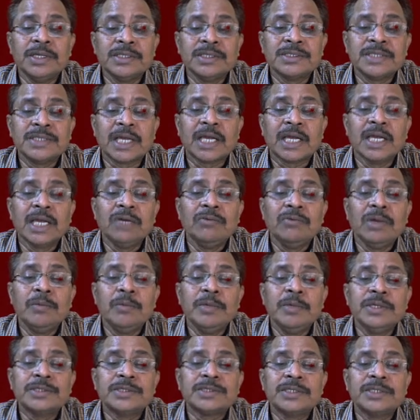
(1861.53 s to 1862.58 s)
second will be
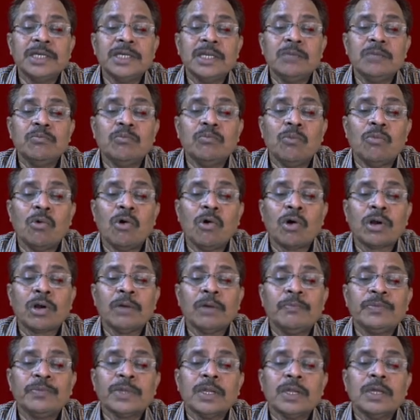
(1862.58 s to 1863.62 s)
still more
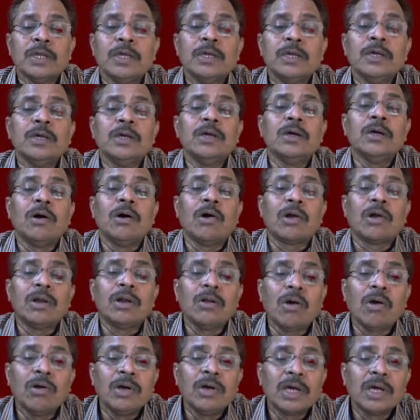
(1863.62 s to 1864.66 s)
or
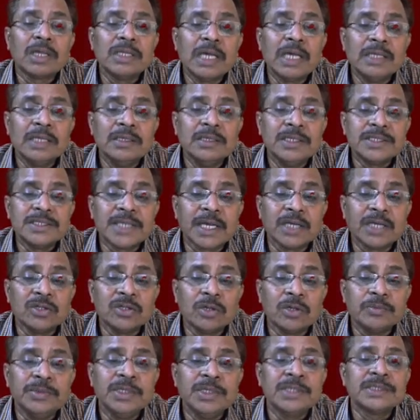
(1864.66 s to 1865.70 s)
longer than the second
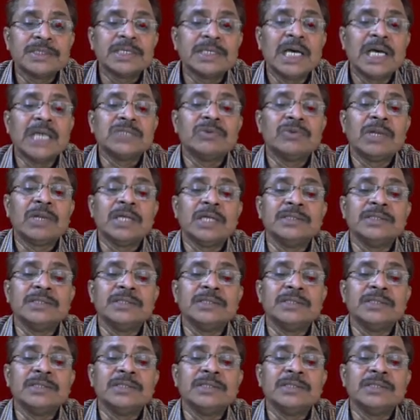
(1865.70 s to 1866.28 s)
of this as well as